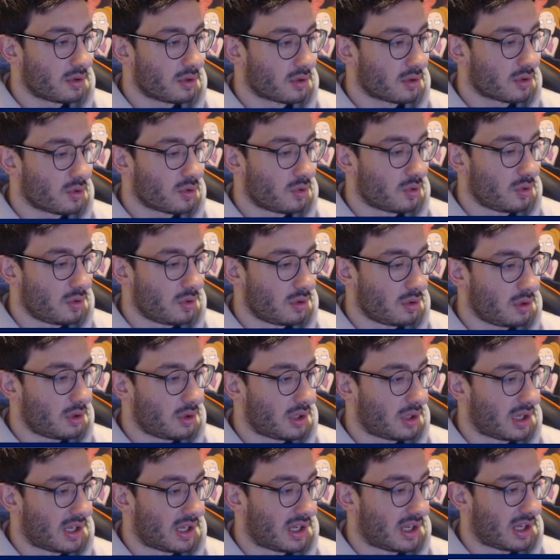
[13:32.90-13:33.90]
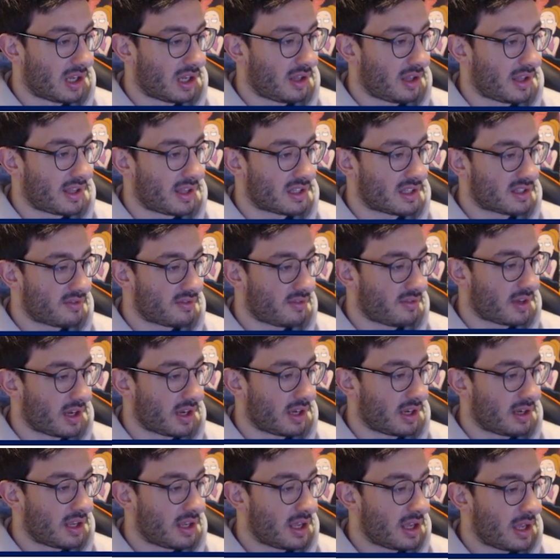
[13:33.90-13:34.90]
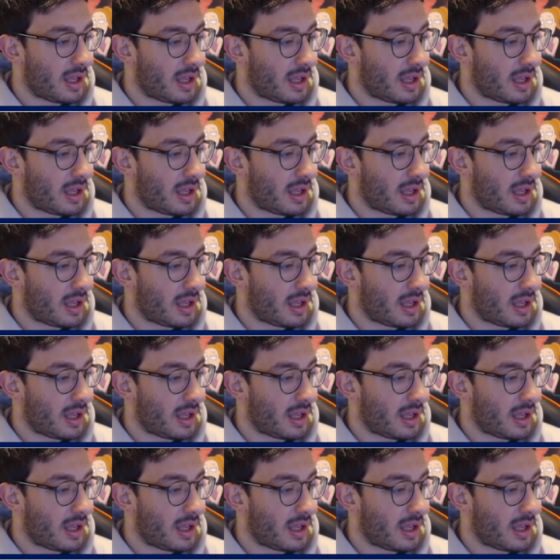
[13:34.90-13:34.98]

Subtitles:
Cool, that's fine.